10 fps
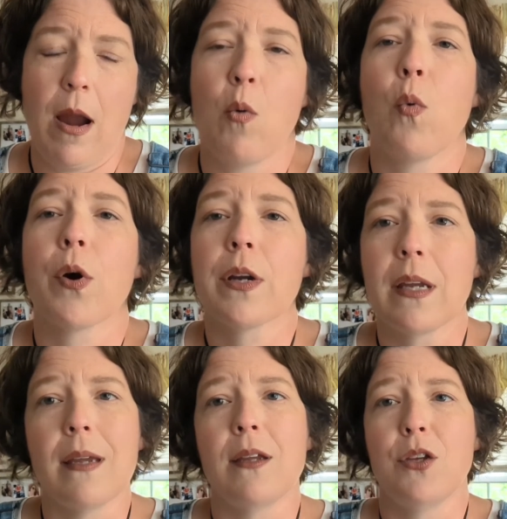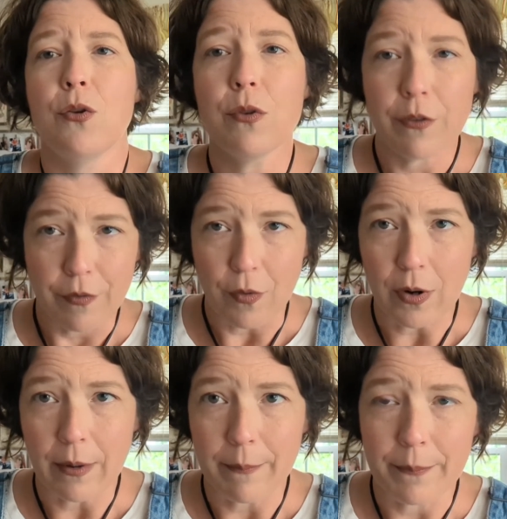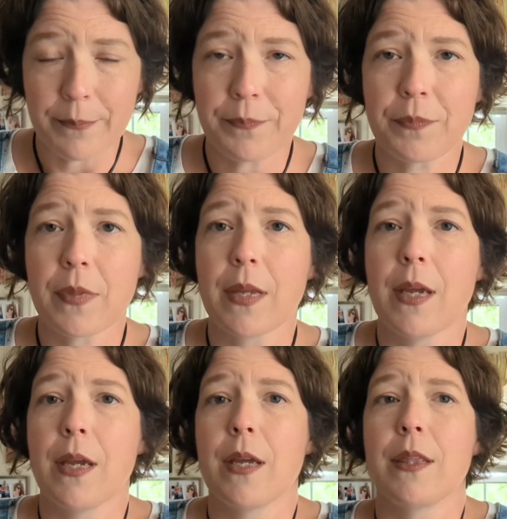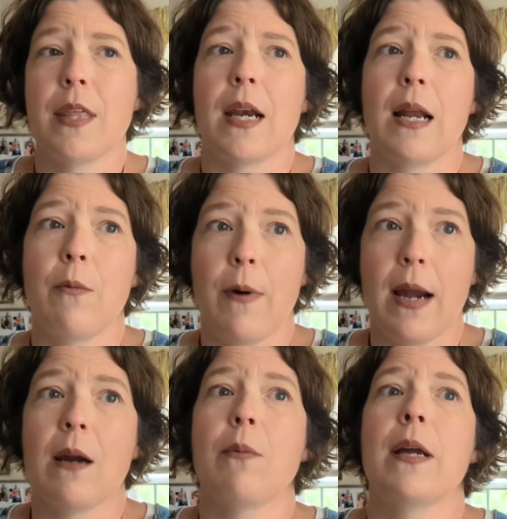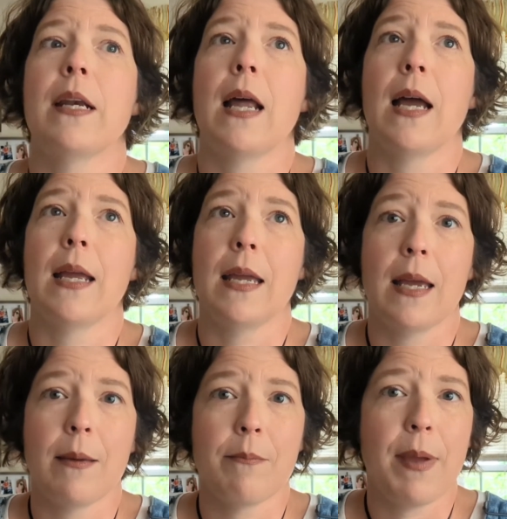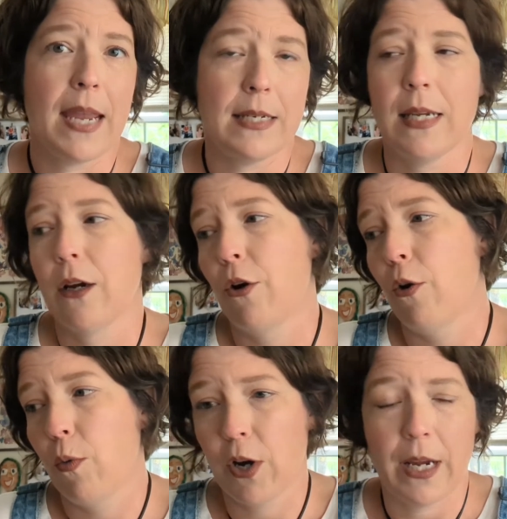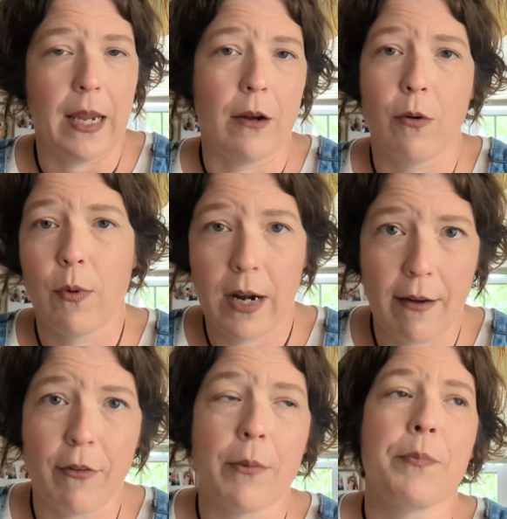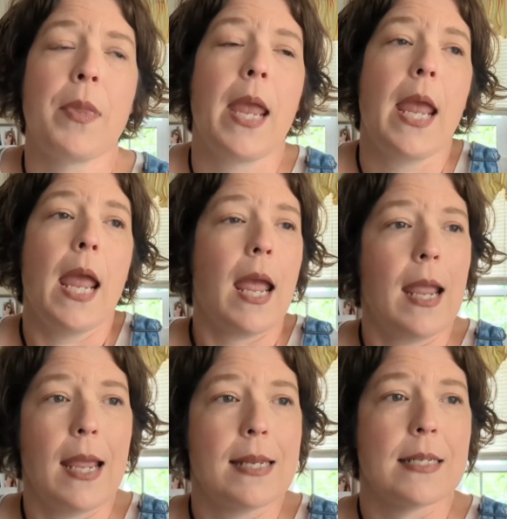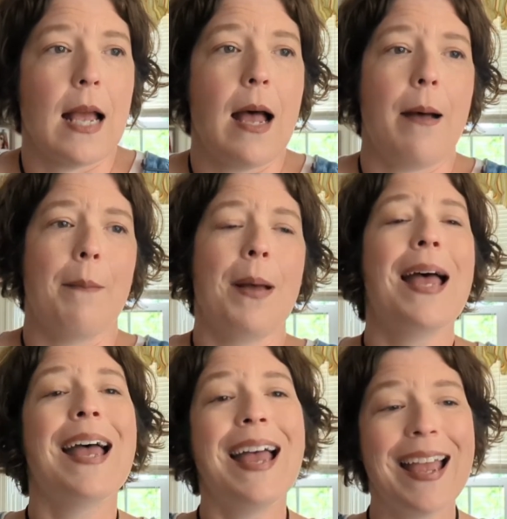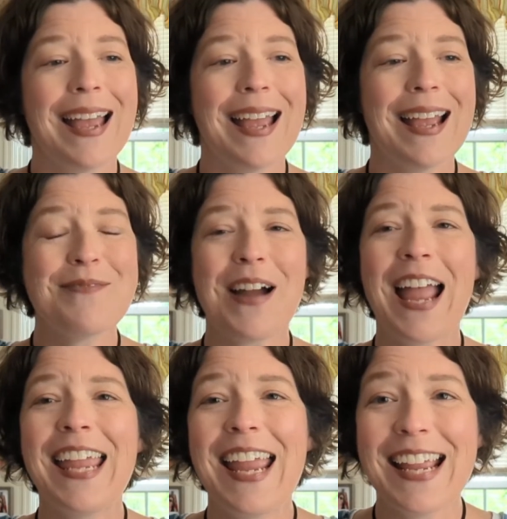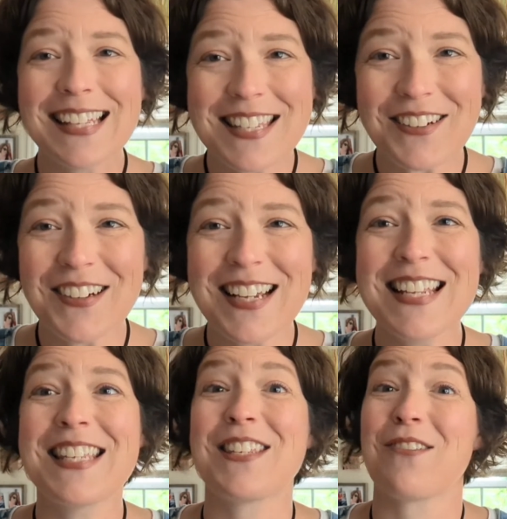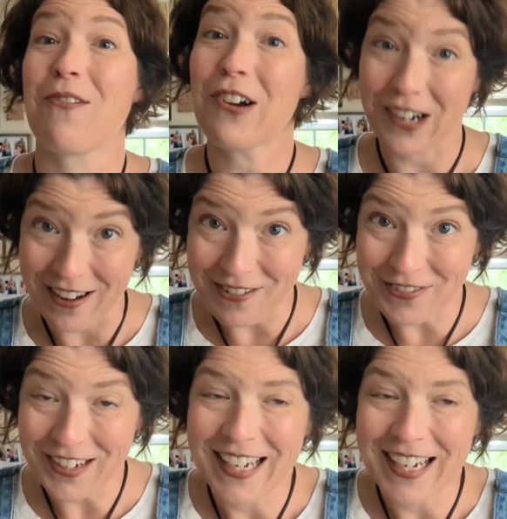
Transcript: a working uniform that I wear when I am painting or working or whatever? And my answer is sort of.